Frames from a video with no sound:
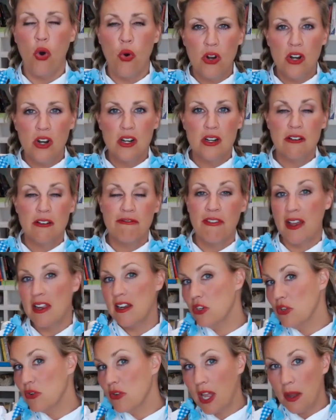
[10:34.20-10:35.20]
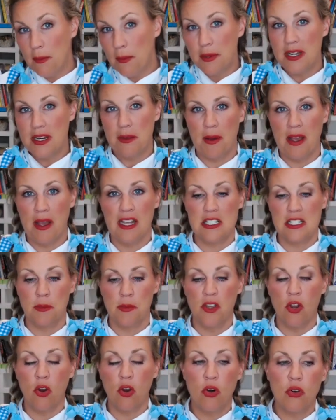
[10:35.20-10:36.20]
or find a new company,
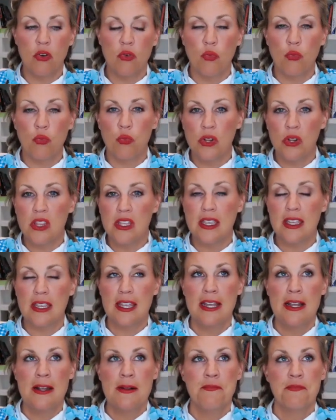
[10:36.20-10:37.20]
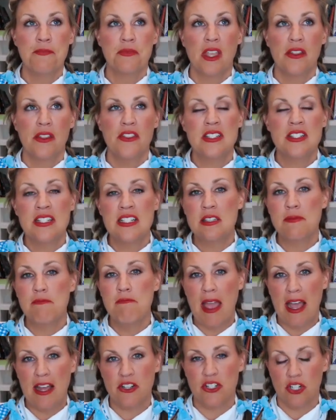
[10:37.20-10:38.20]
possibly, or really, this is
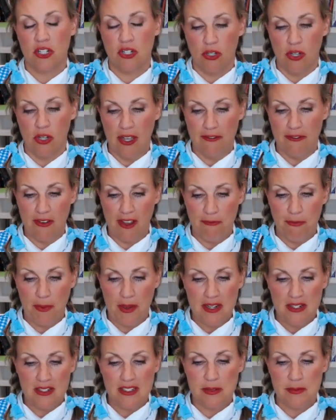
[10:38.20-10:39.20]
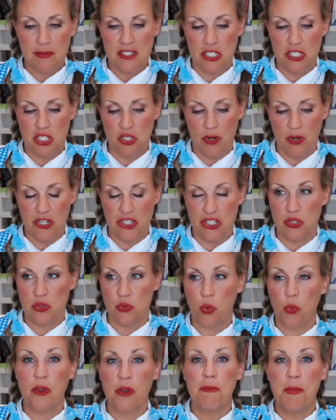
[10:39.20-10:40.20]
magical. I've, I've been in some situations
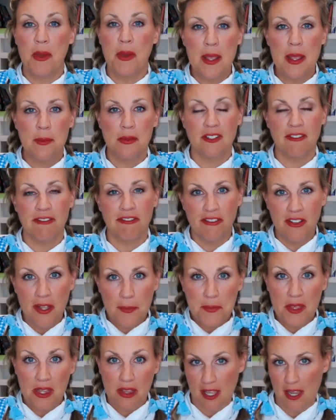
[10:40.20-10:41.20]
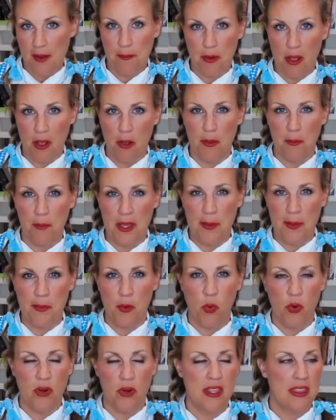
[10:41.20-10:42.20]
where we've been able to flip the light bulb on people
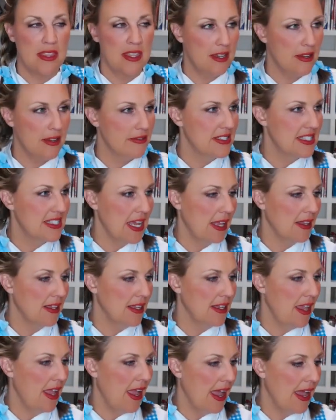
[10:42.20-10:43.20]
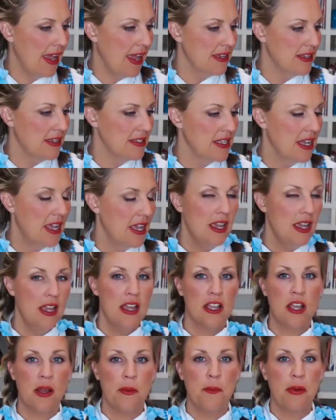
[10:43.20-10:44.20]
where they think of selling as
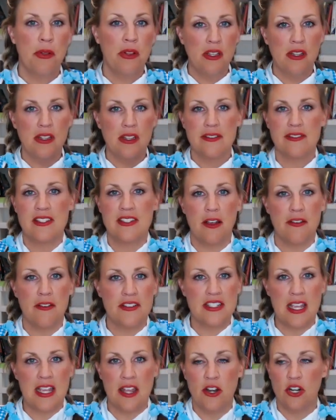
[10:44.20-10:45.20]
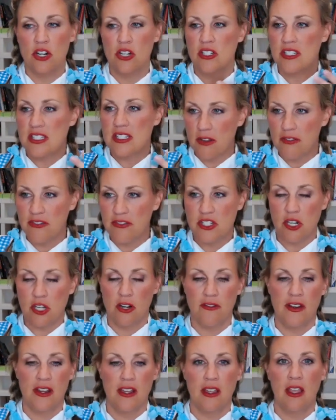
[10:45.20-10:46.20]
completely self centered, self
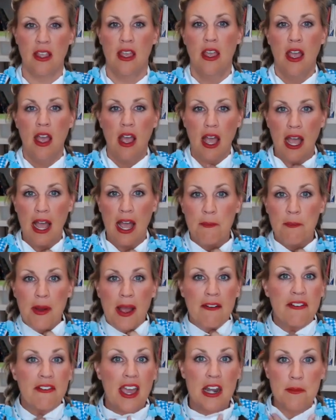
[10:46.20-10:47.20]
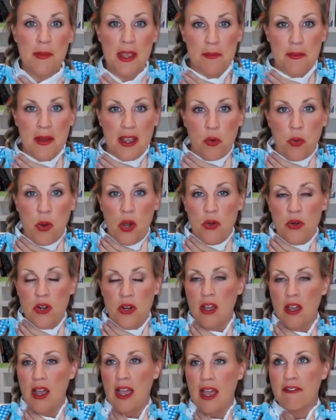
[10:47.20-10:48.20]
serving um, I've got to make my
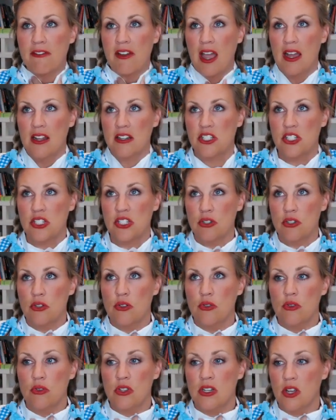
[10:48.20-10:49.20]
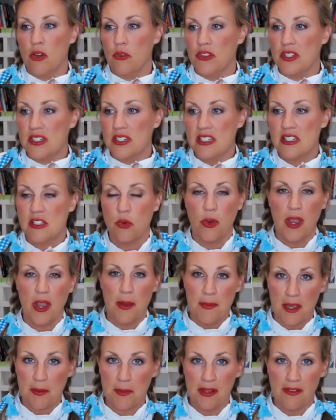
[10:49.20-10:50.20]
quota. I've got to, you know, this is the way I
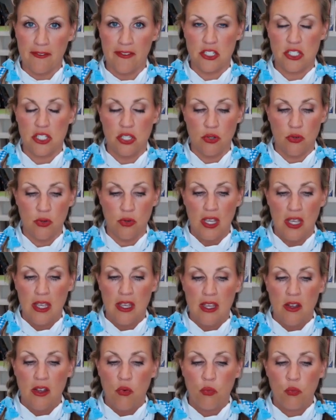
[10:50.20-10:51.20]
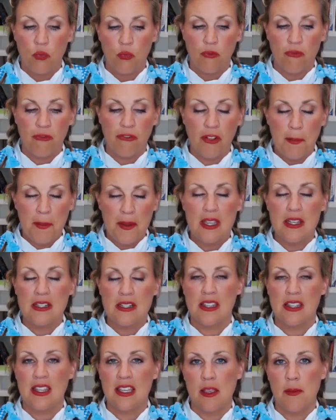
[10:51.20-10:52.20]
make my living. To flipping it
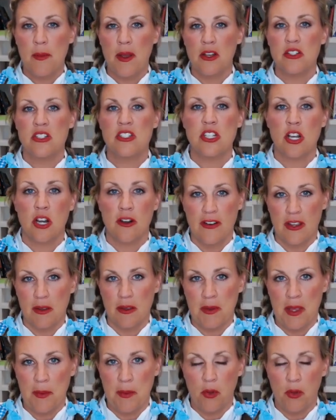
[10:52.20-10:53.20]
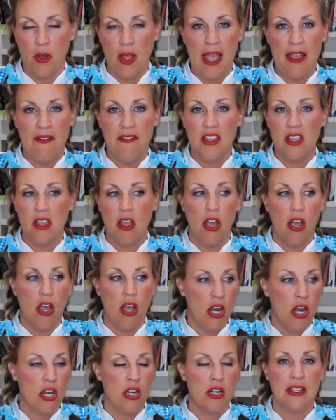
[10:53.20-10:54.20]
to thinking about serving people, having a
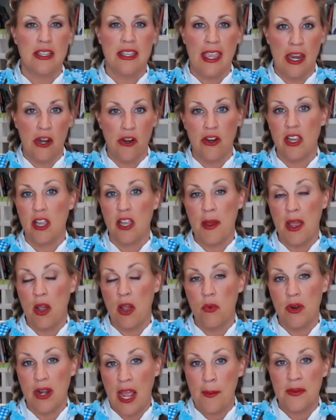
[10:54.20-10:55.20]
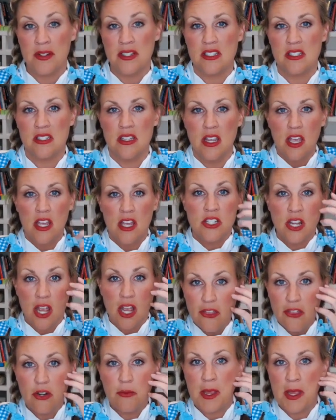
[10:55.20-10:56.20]
heart and caring about what happens to
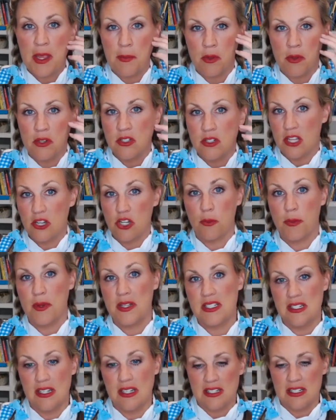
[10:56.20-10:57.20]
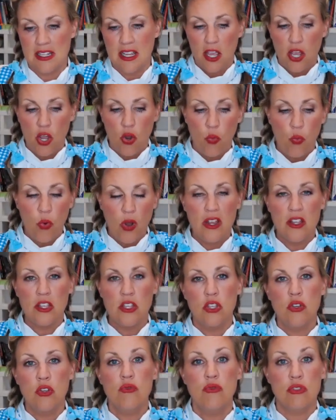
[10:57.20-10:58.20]
other people in, in your business. What
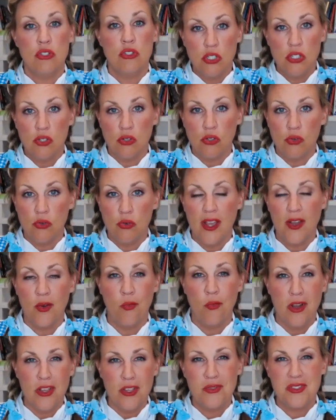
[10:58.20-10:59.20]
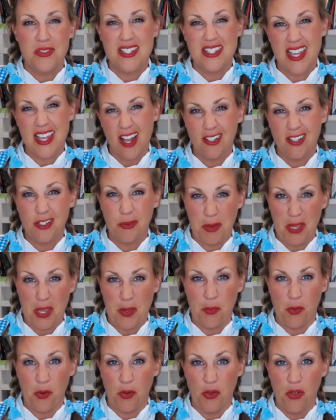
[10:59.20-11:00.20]
you do and what you sell to
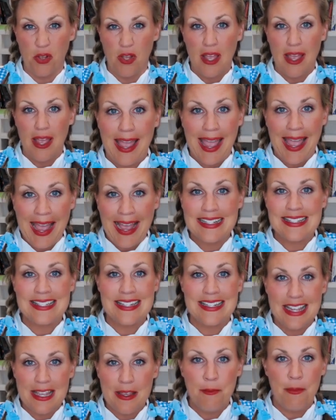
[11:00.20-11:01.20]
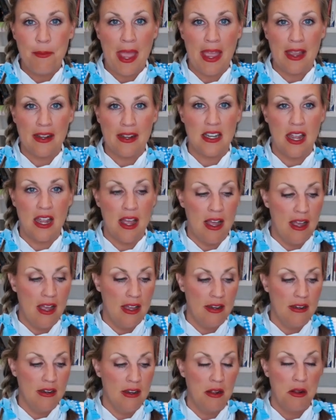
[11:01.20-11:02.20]
people has an impact
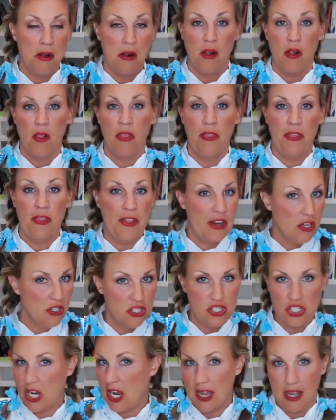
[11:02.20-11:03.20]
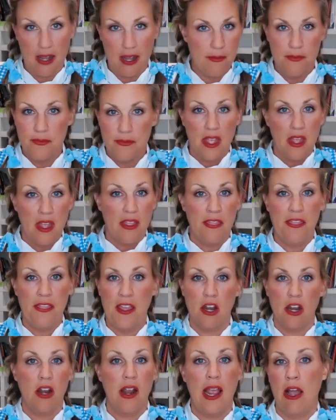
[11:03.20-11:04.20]
on their job,
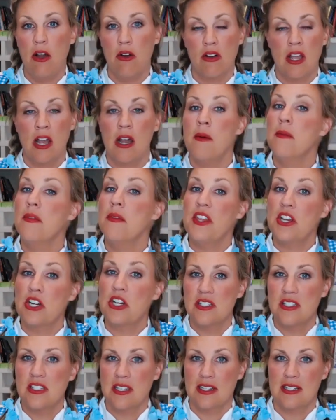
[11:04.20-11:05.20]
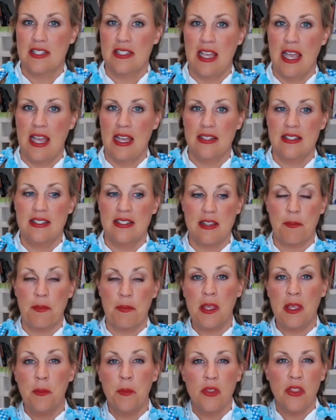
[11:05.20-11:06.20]
their outcome, their success, the
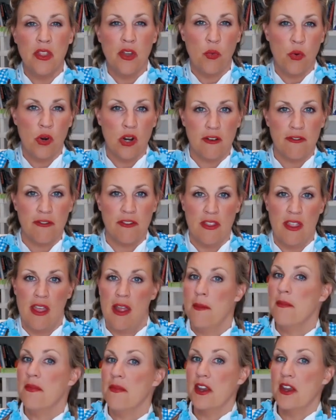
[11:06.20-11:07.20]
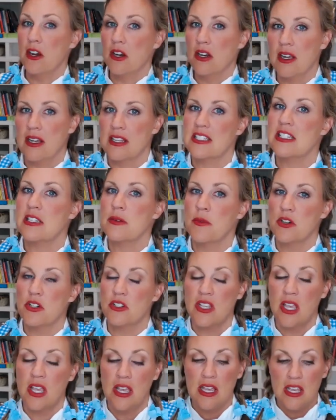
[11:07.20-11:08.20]
people that work for them, their customers.
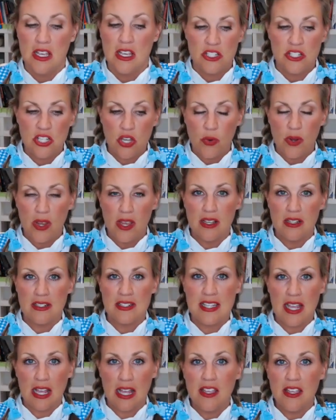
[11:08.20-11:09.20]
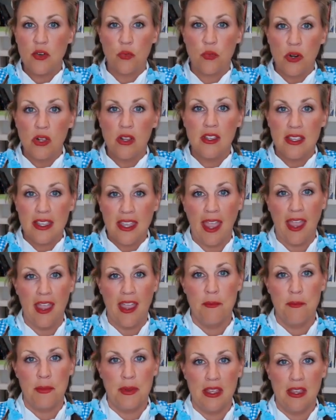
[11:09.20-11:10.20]
So selling really
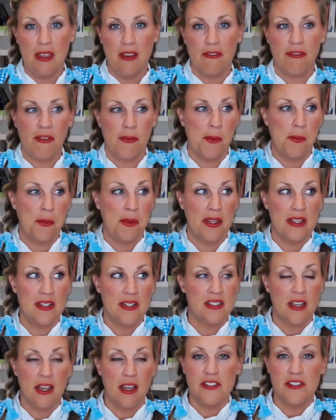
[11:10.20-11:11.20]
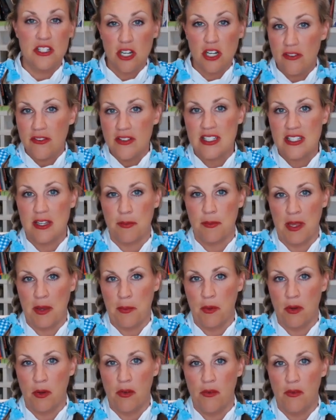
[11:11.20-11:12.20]
can be from a place of service to
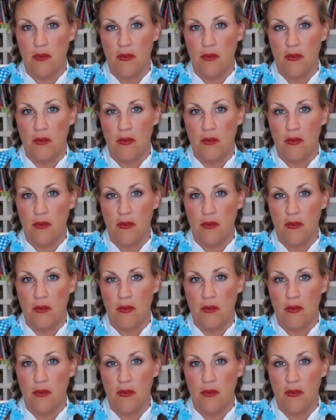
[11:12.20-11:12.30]
people.